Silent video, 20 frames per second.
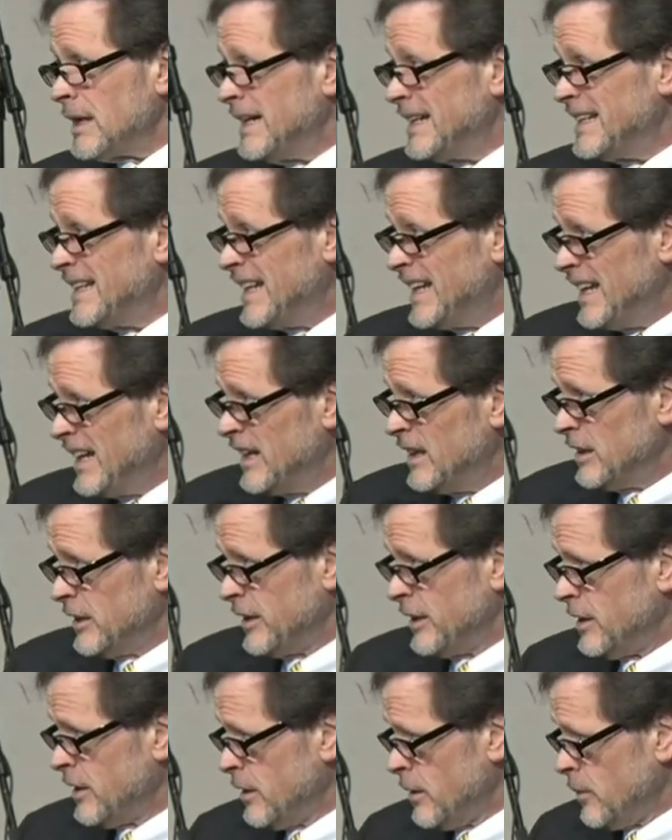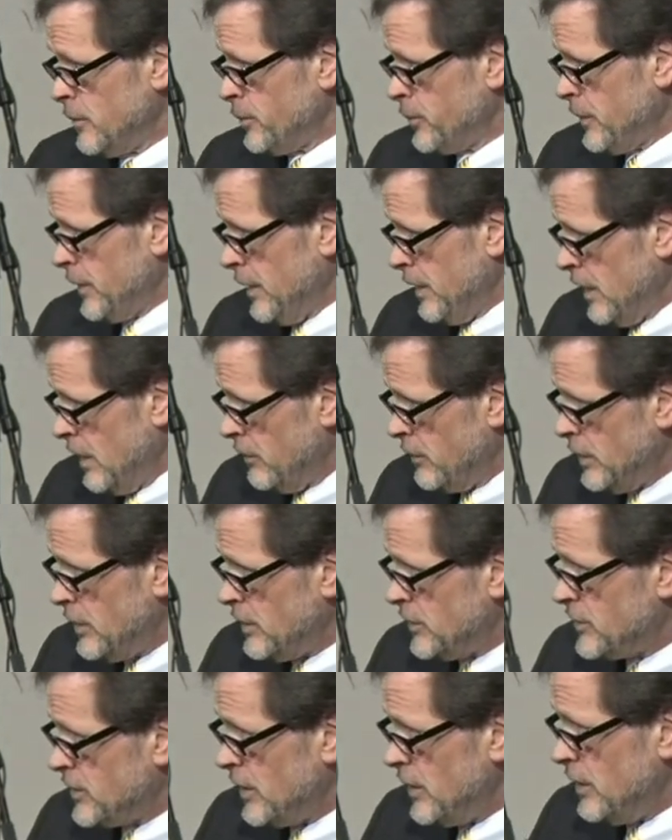and healing every
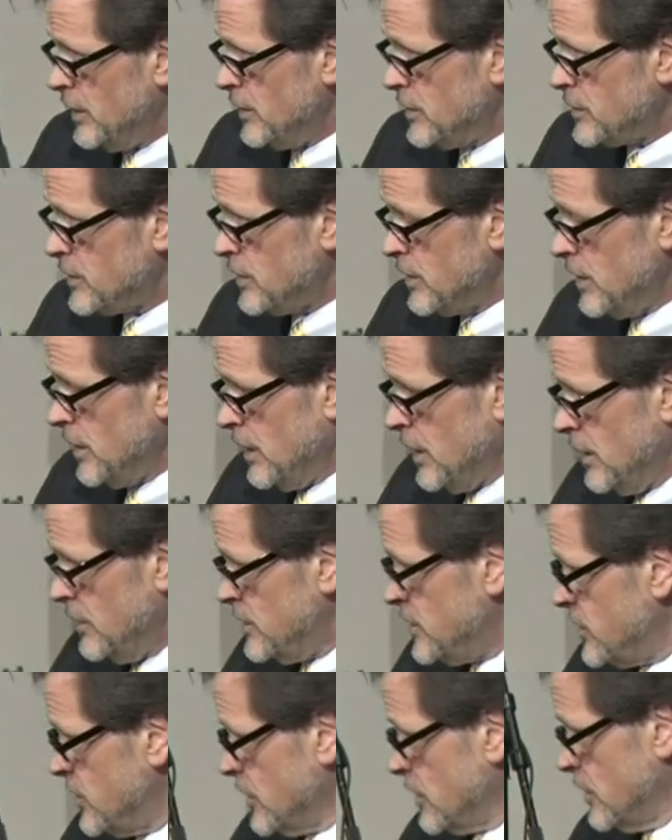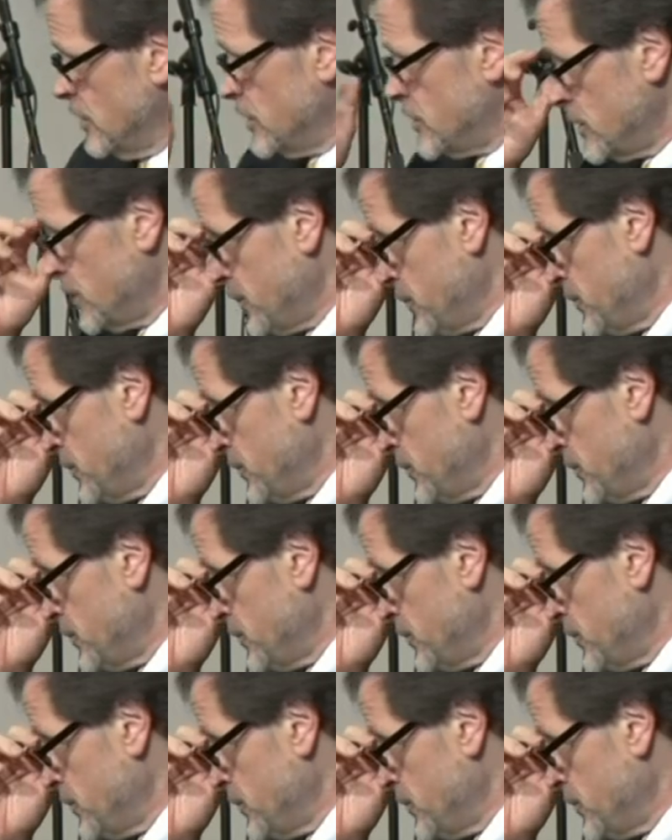disease and sickness.